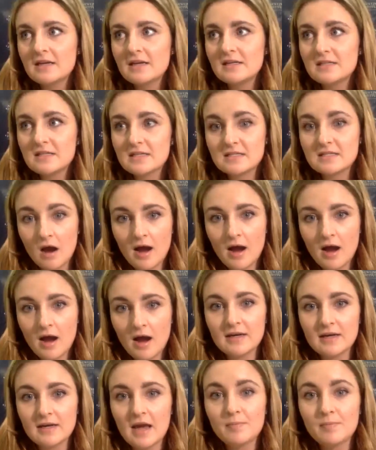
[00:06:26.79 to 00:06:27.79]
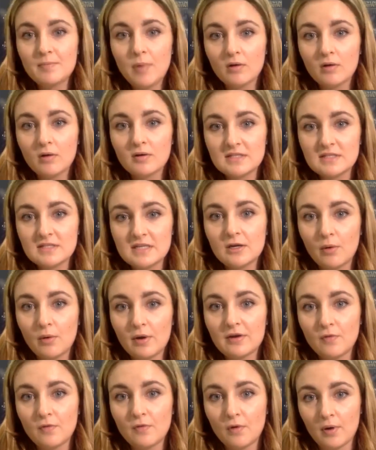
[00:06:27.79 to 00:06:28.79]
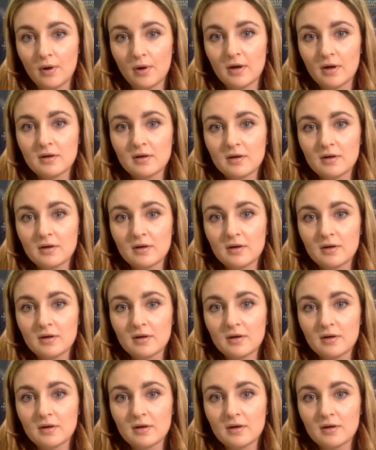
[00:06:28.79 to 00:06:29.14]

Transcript: and design a policy going forward?